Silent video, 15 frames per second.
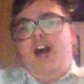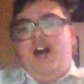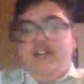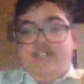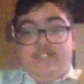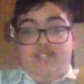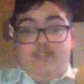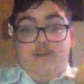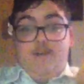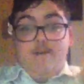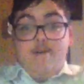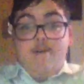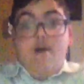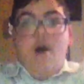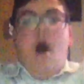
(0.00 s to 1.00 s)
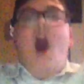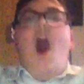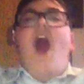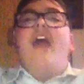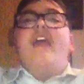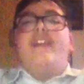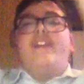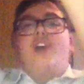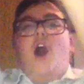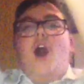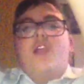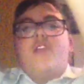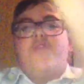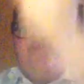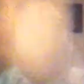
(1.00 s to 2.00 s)
ideas! I
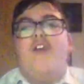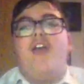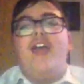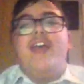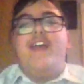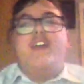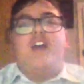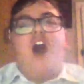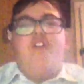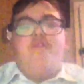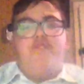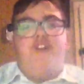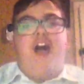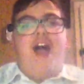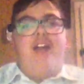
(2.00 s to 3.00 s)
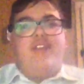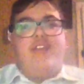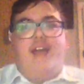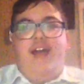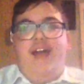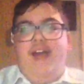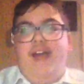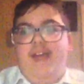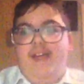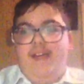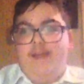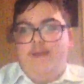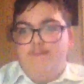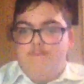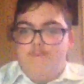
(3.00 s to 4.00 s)
can't think of any!